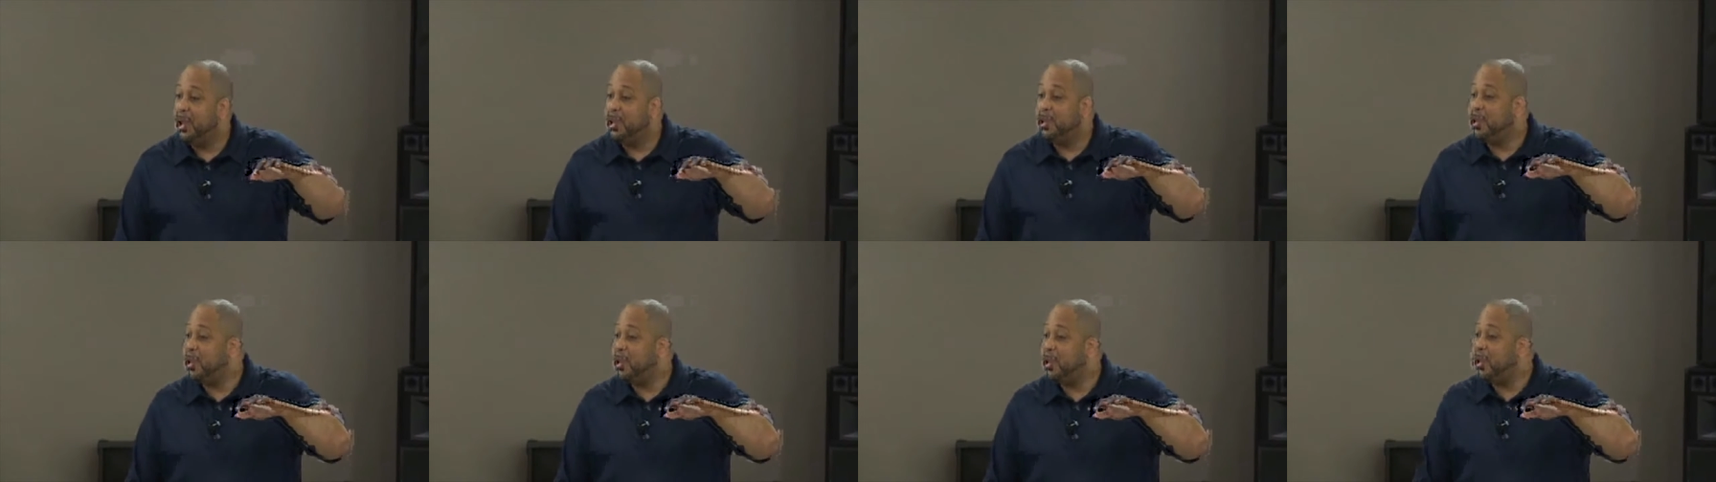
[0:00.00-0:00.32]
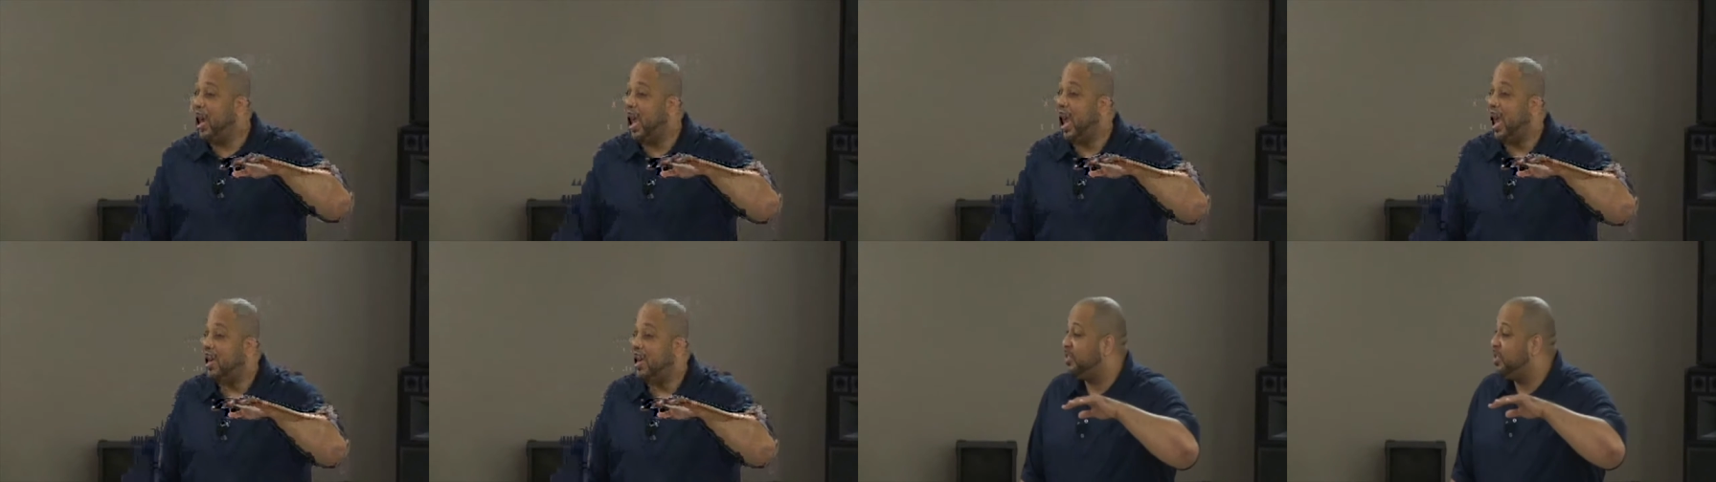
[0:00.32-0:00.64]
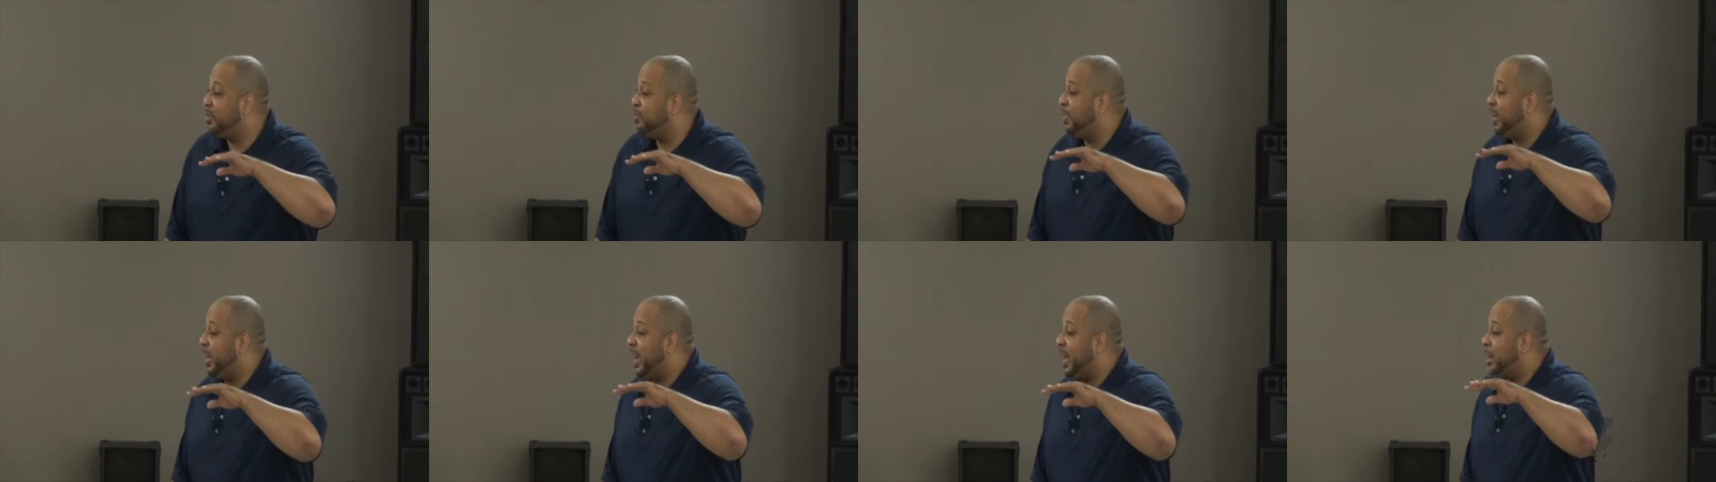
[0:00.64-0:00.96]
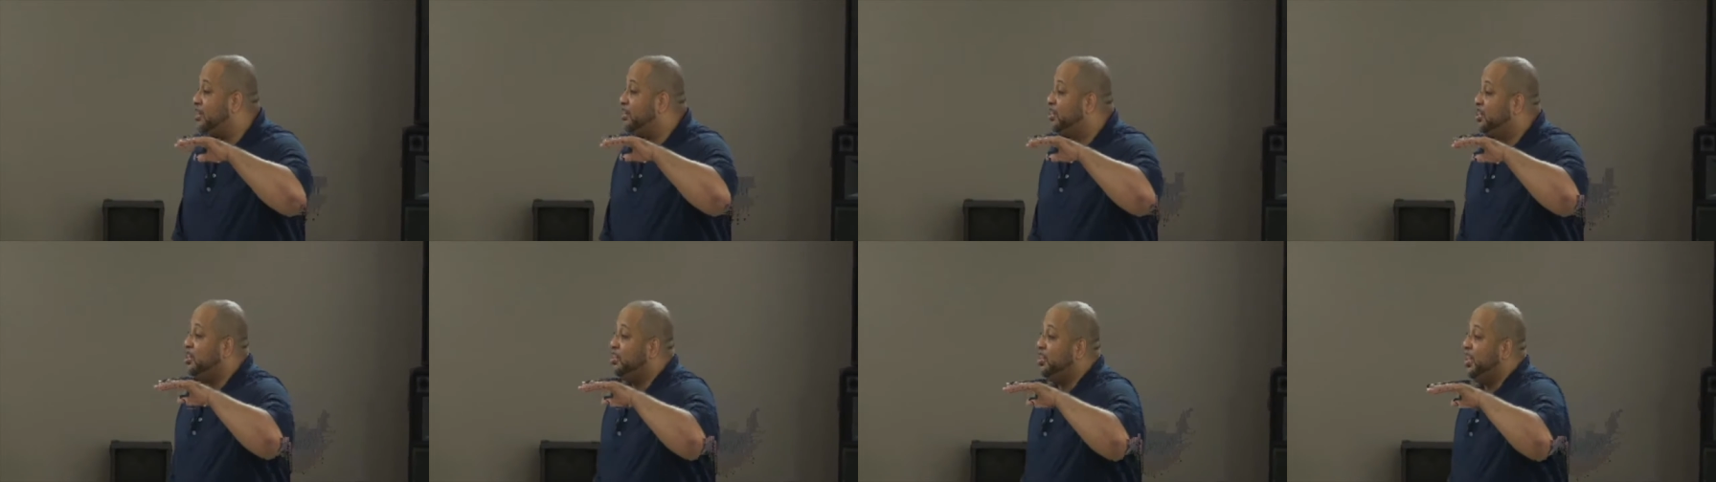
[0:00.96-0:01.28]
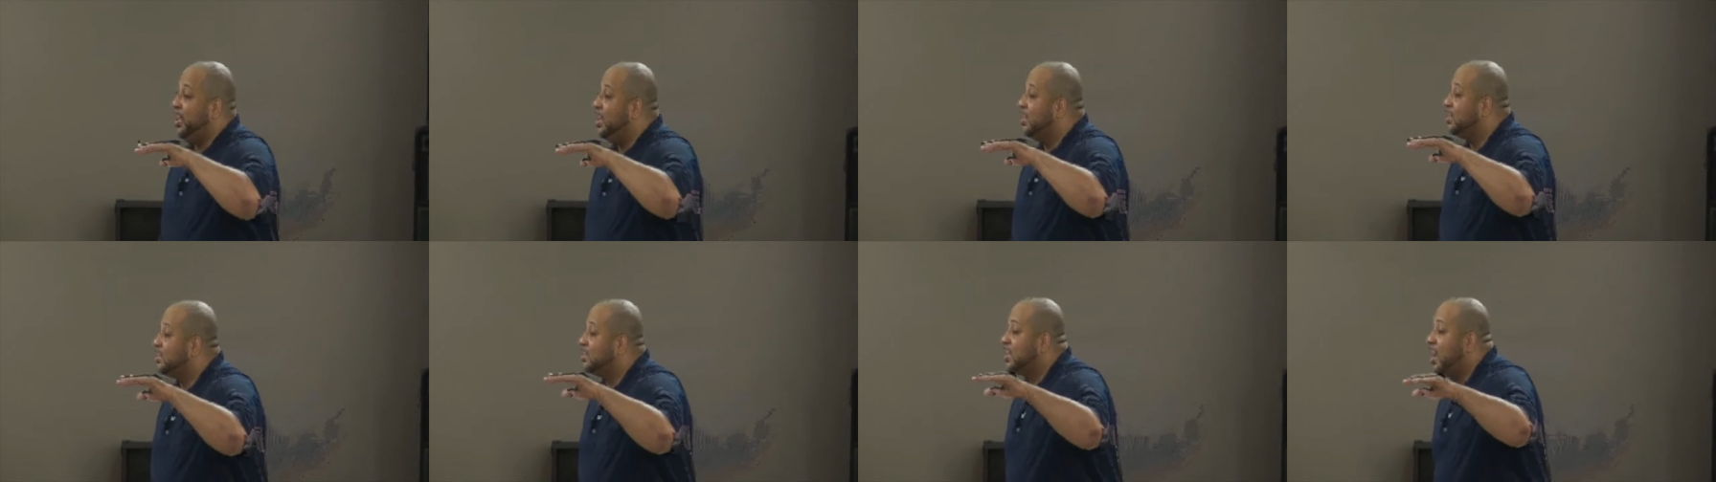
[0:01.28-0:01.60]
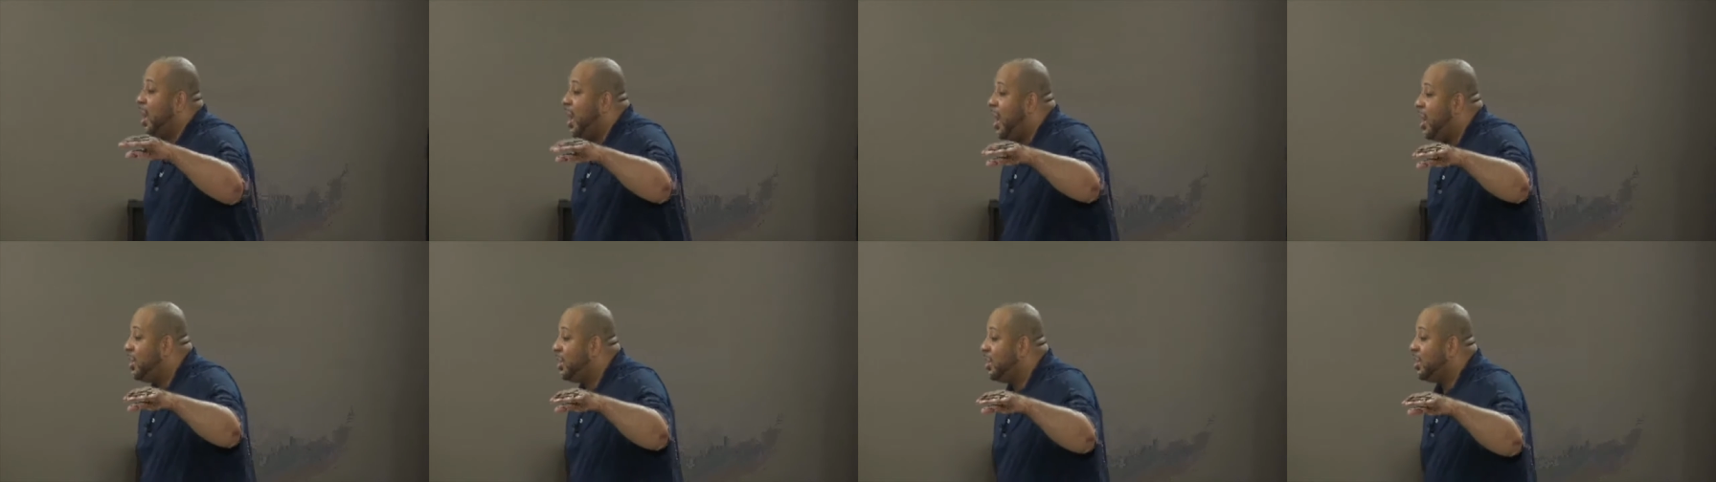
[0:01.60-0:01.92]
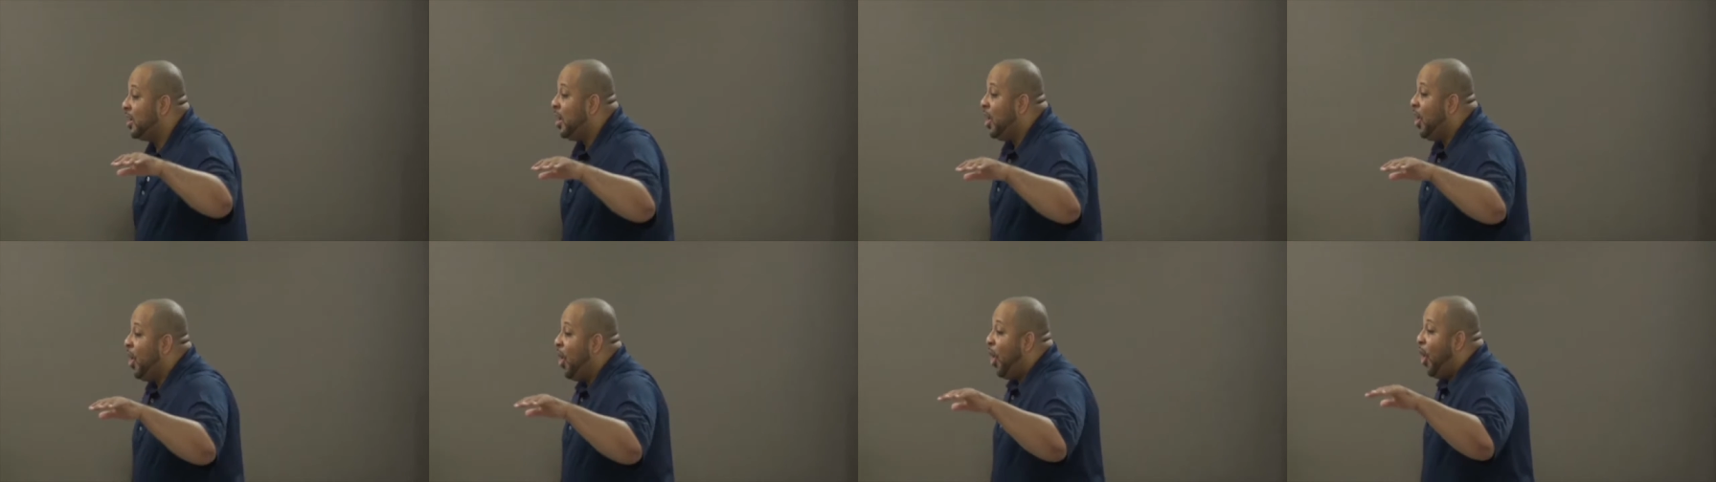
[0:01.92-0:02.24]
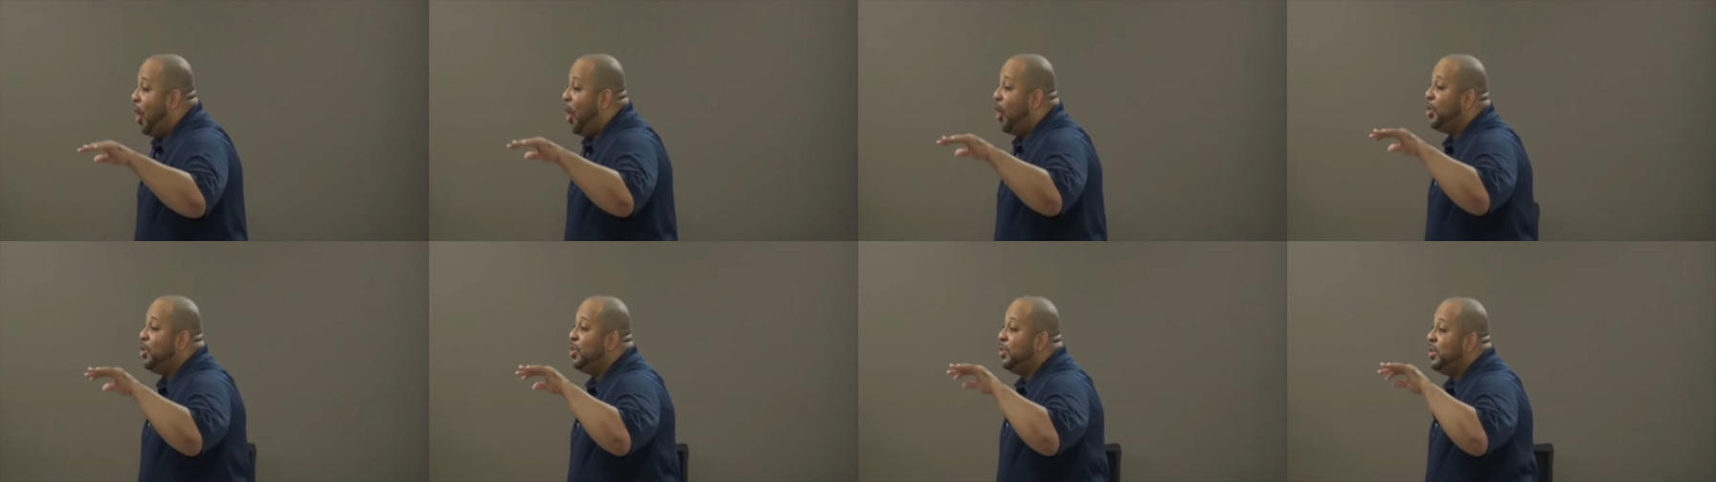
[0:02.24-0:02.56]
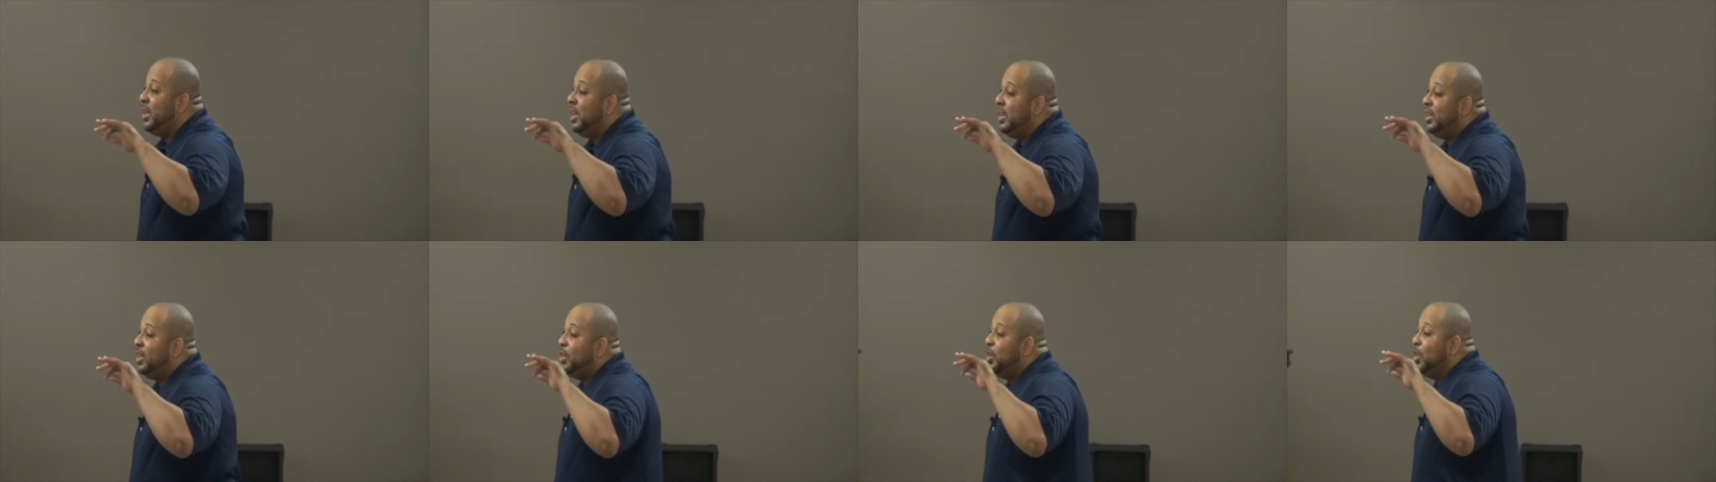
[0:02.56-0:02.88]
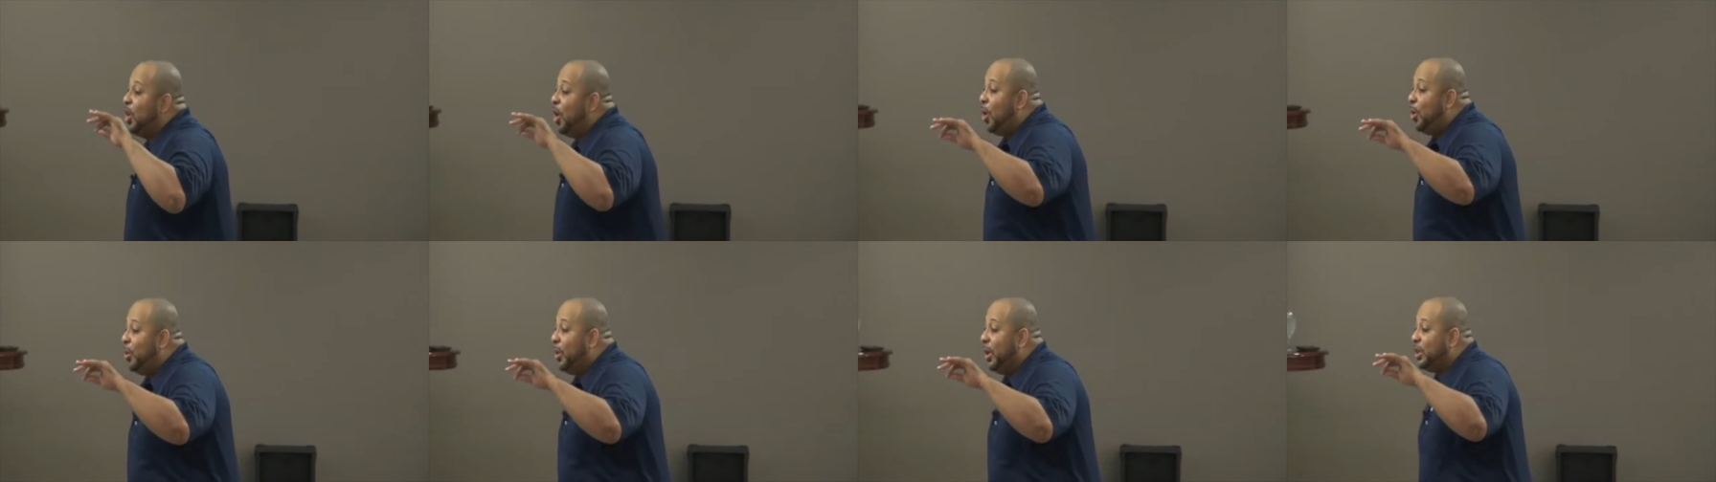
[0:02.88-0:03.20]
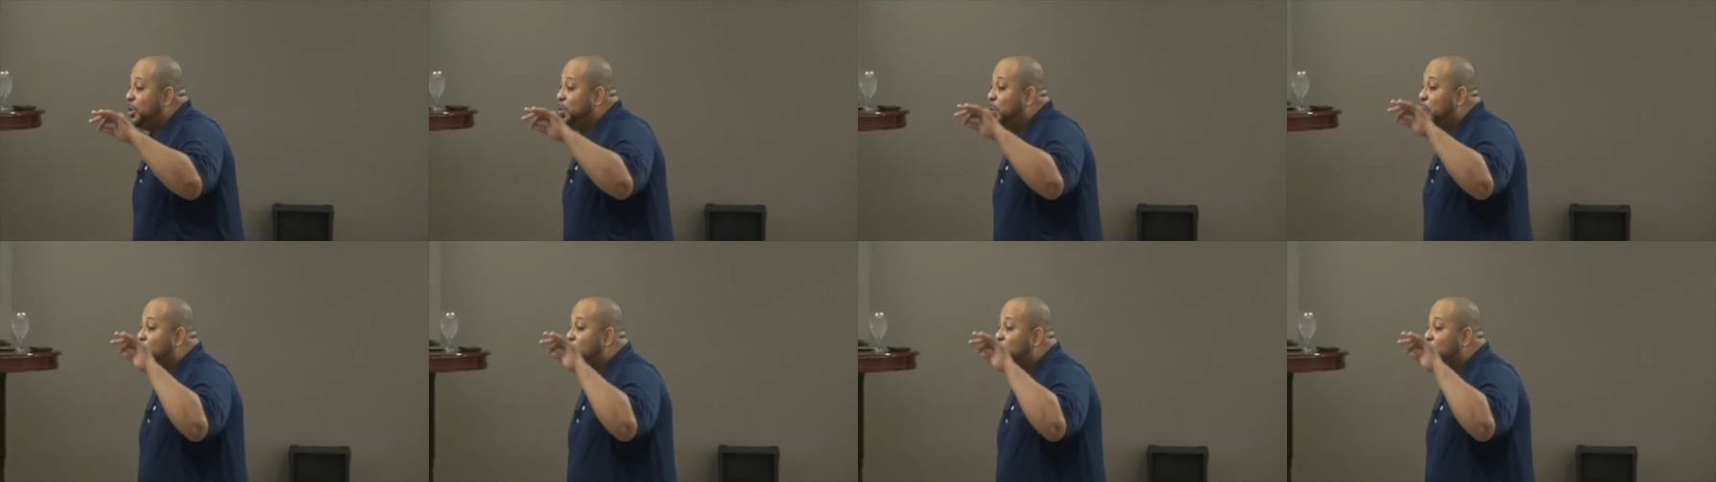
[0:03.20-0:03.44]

You don't have to be able to be a scholar. All you need to know is